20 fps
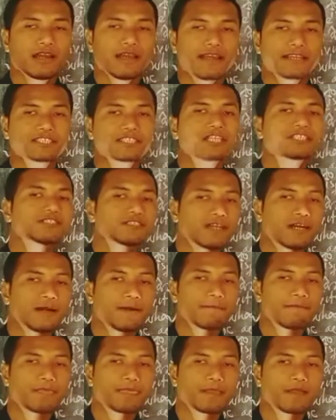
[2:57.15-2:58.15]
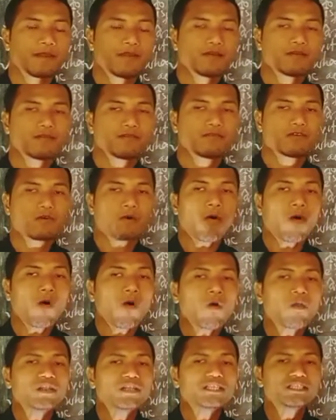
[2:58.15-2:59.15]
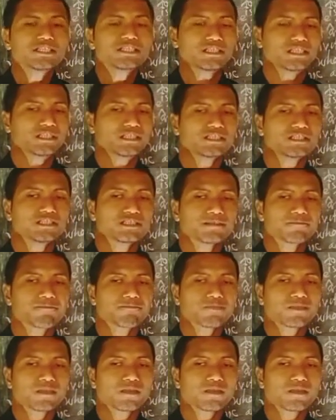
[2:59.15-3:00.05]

etc. For all these things,